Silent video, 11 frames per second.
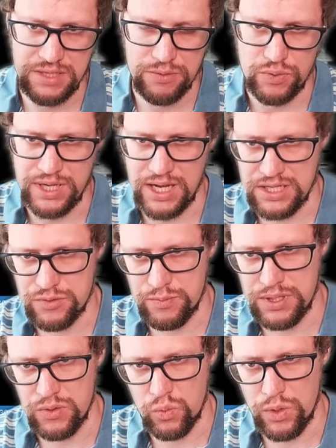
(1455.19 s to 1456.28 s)
between
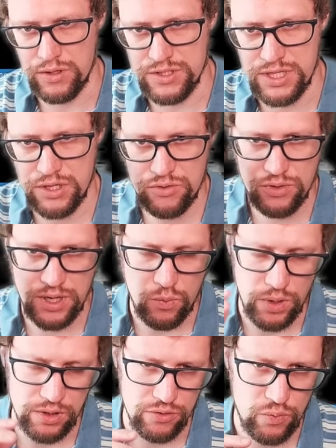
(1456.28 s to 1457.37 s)
HTTP 1.0 and
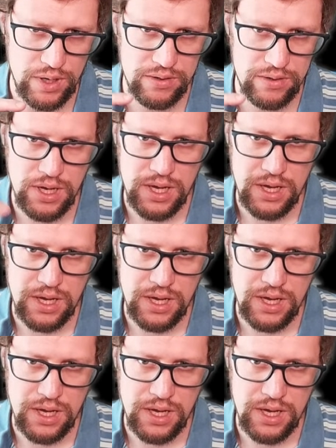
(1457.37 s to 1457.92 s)
1.1.